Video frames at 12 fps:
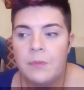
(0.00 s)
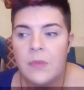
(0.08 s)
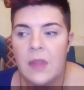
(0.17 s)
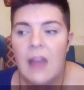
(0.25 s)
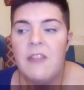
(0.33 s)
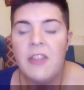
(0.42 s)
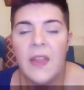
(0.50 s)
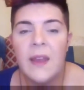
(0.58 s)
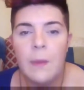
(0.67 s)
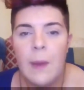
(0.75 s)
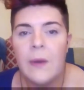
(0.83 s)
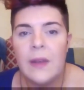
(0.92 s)
Have a think
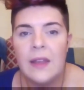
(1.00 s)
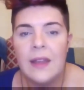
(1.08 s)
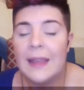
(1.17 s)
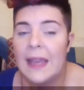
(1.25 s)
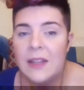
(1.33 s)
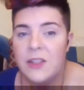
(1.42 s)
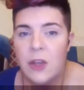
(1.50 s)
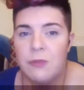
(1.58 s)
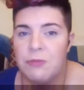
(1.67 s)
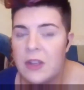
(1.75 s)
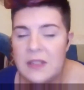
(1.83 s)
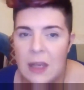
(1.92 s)
about it. Again, don't
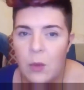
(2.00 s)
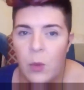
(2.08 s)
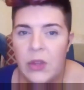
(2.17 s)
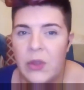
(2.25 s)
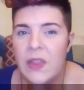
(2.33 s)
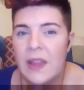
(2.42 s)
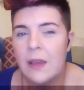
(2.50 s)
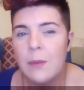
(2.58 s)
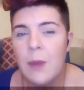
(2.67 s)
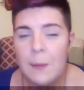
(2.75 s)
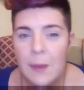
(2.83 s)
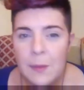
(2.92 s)
write down what you think
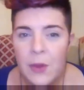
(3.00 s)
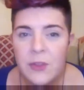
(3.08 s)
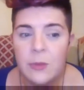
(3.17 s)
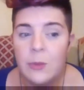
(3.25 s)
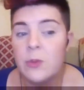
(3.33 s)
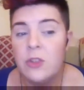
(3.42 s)
might be possible.